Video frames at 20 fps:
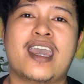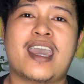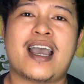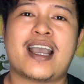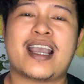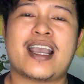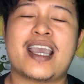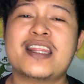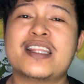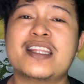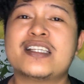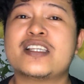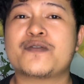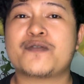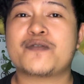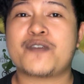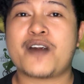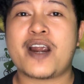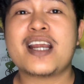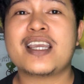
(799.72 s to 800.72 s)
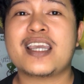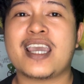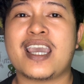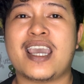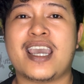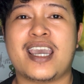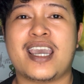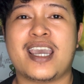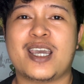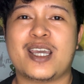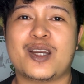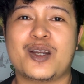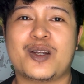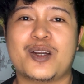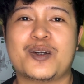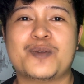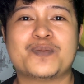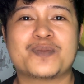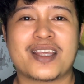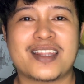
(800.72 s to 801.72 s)
Again, this is Frank,
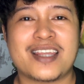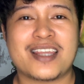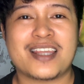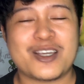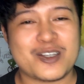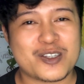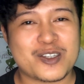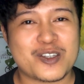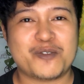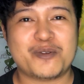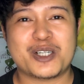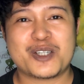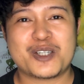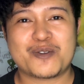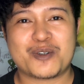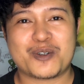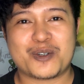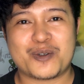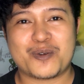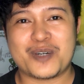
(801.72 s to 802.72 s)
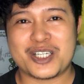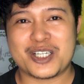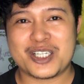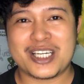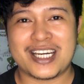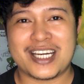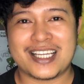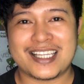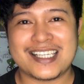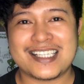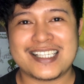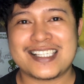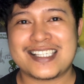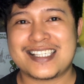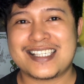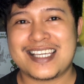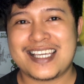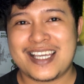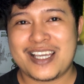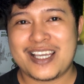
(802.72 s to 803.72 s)
and thank you so much for watching
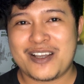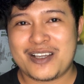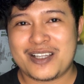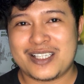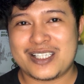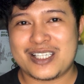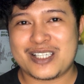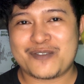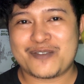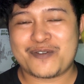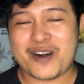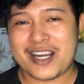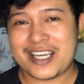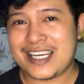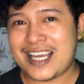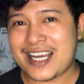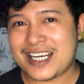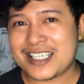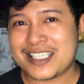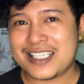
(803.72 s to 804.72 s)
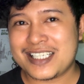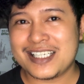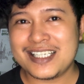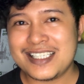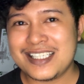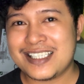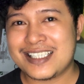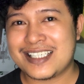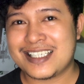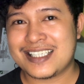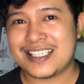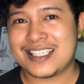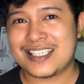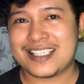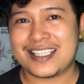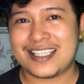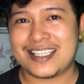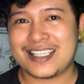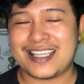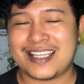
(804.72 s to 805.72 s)
this. This is Frank in Action.
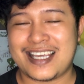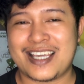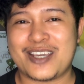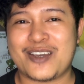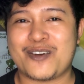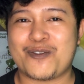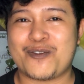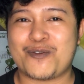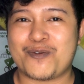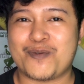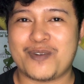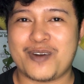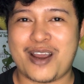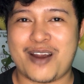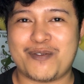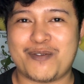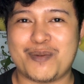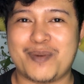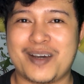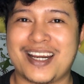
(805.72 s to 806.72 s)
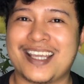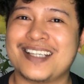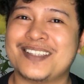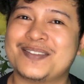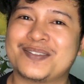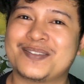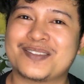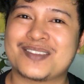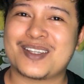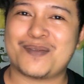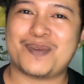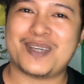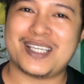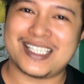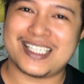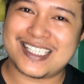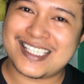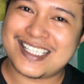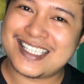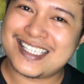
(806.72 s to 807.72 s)
Thank you, everybody.
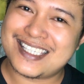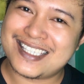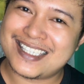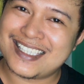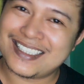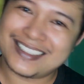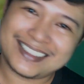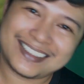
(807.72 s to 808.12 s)
Peace.